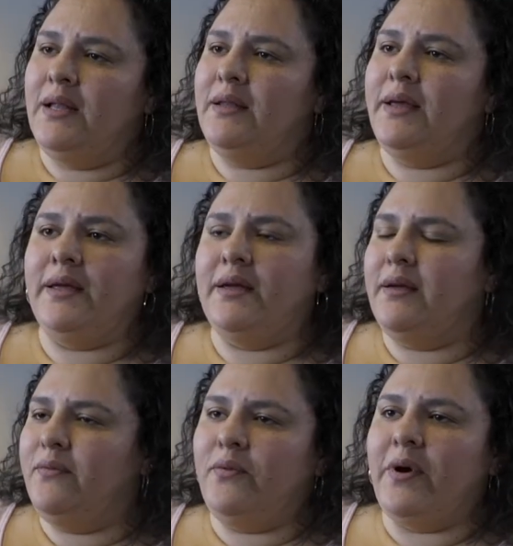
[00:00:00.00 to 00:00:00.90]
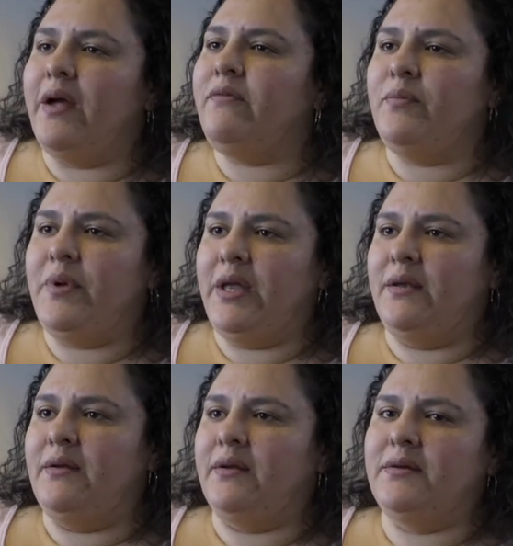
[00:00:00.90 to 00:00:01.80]
like, where have you
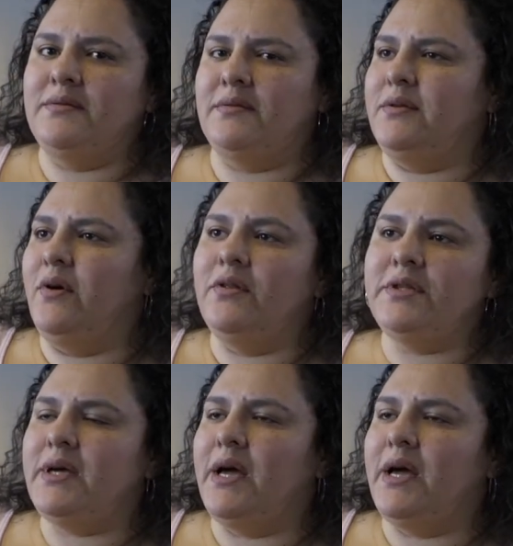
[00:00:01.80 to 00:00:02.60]
been? Because, you know, all the